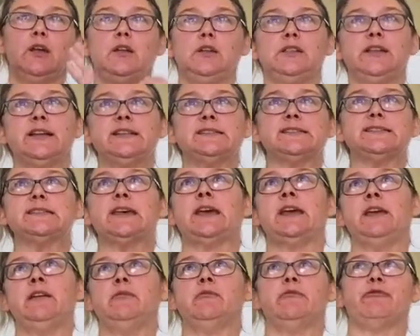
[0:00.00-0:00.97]
let's
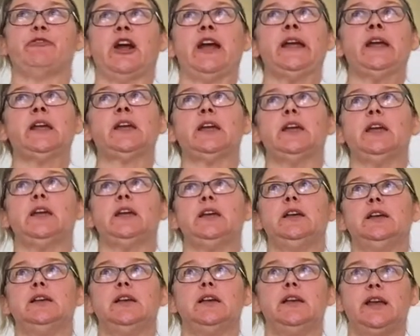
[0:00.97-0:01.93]
say Frank,
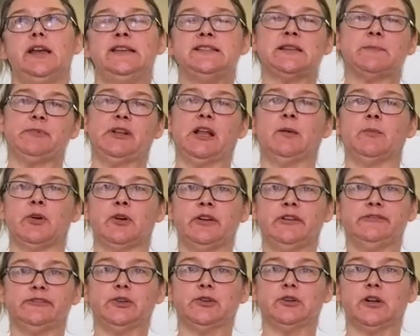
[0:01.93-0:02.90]
he's a plumber in
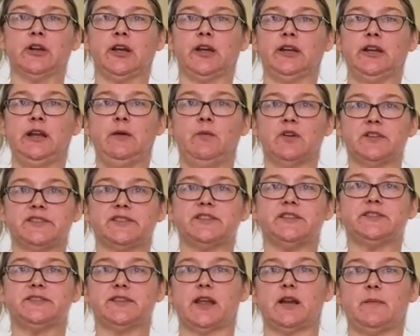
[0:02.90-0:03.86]
Florida and he wants to
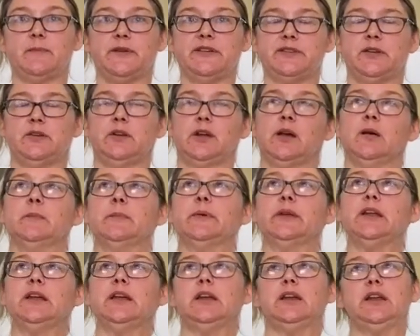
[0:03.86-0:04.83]
set up his own
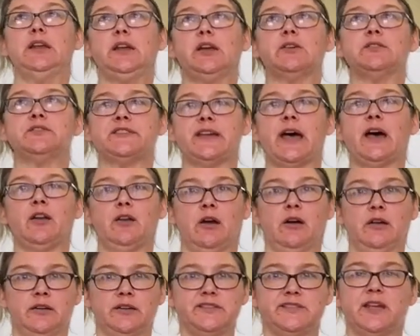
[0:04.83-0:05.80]
company. And he goes out
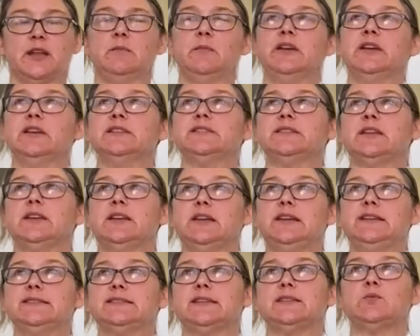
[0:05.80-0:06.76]
onto Sunbiz and he
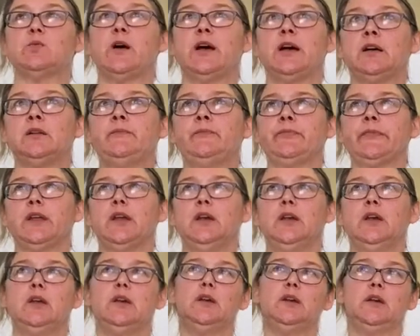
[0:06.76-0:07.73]
says, well,
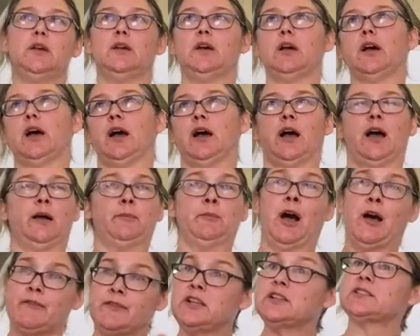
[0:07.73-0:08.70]
I'm
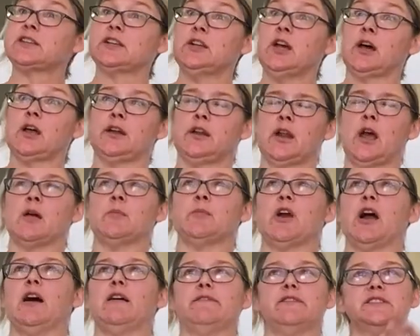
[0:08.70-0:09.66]
obviously not a
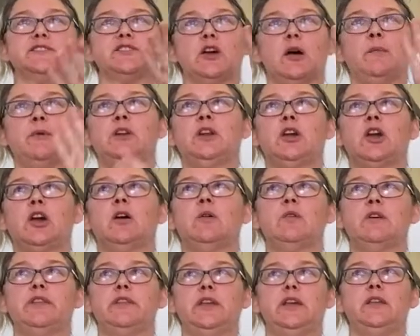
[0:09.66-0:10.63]
nonprofit, so I'm going to go
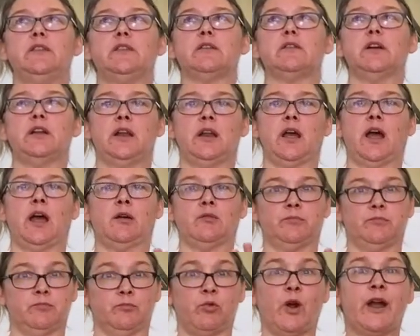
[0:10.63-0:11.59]
with either a
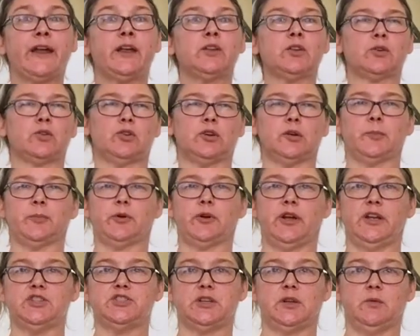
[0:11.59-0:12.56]
regular
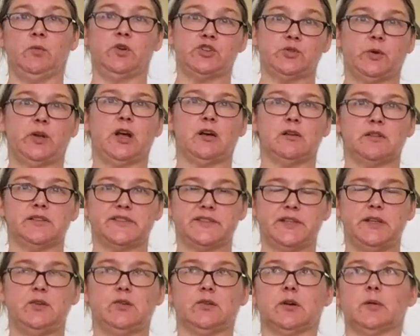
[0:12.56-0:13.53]
corporation, which we call a
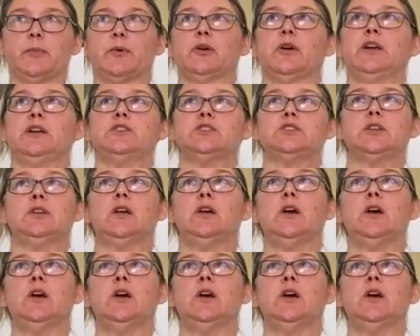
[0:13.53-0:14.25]
C corporation,